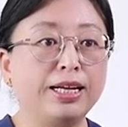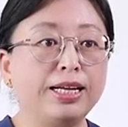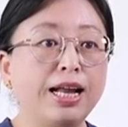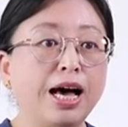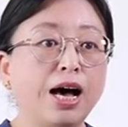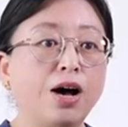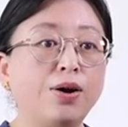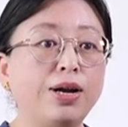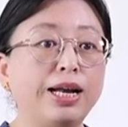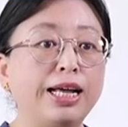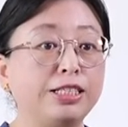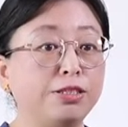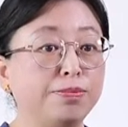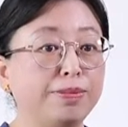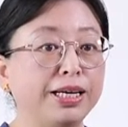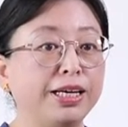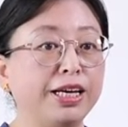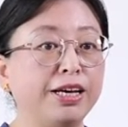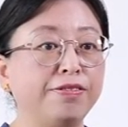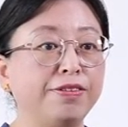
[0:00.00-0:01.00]
Now let
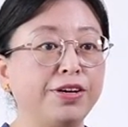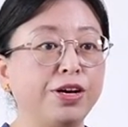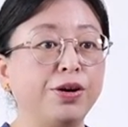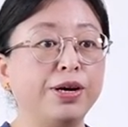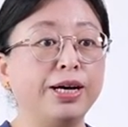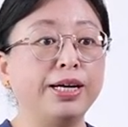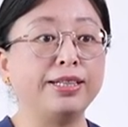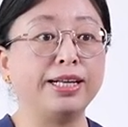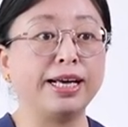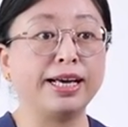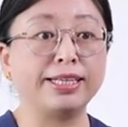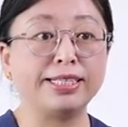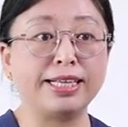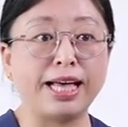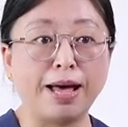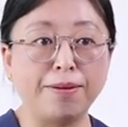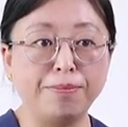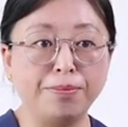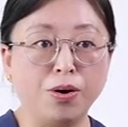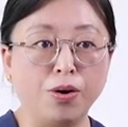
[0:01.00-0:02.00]
me give you an
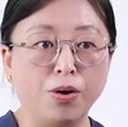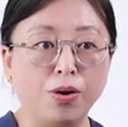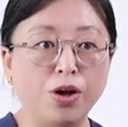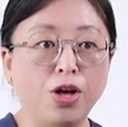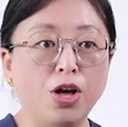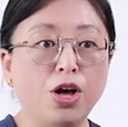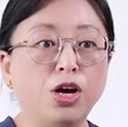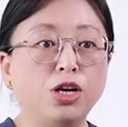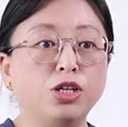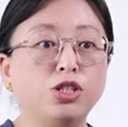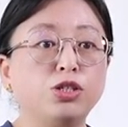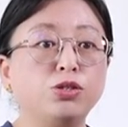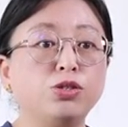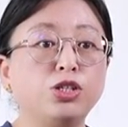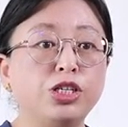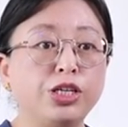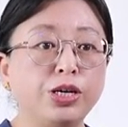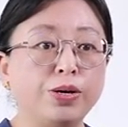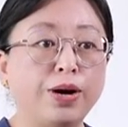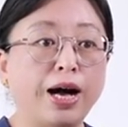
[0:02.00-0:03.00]
example to
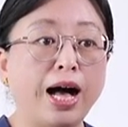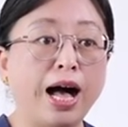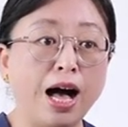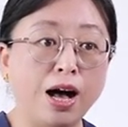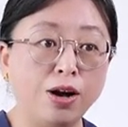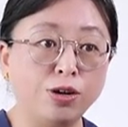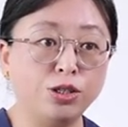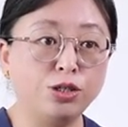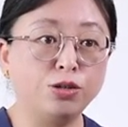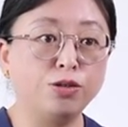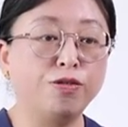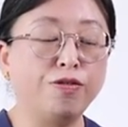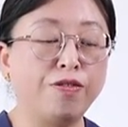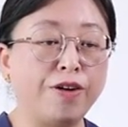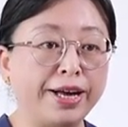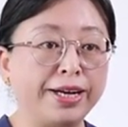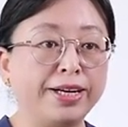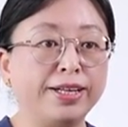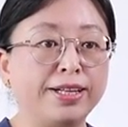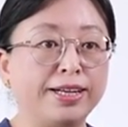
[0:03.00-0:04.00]
show how to
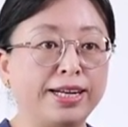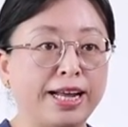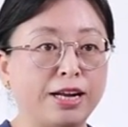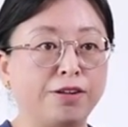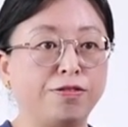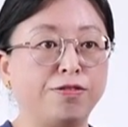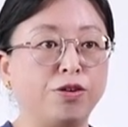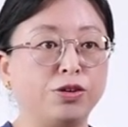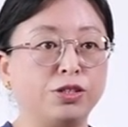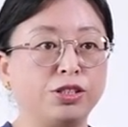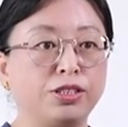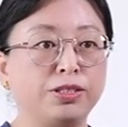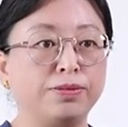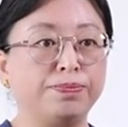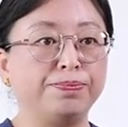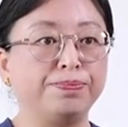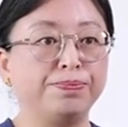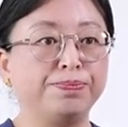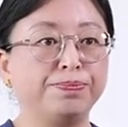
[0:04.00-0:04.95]
find the net force.